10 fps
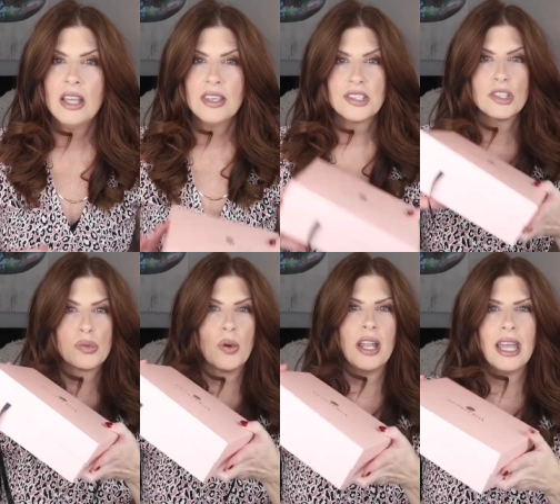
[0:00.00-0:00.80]
This
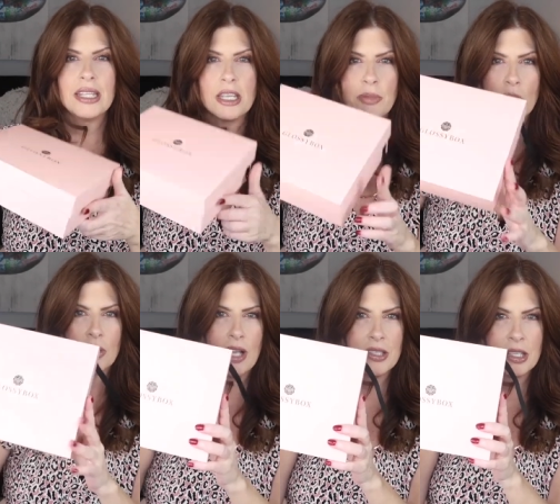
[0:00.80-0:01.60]
is what a typical
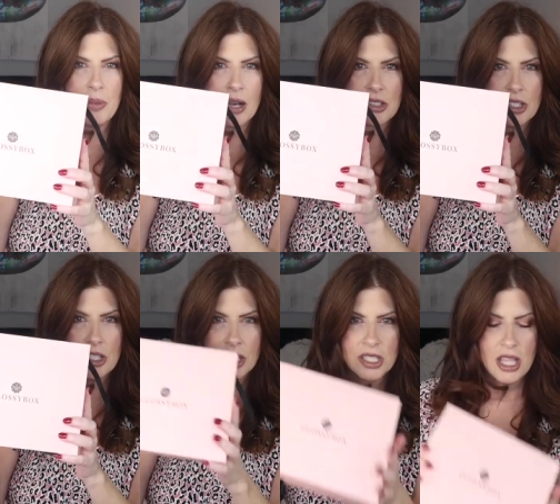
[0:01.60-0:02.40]
Glossybox
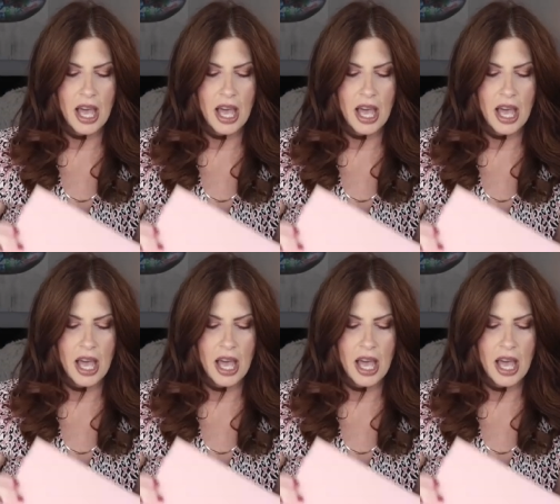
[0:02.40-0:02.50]
looks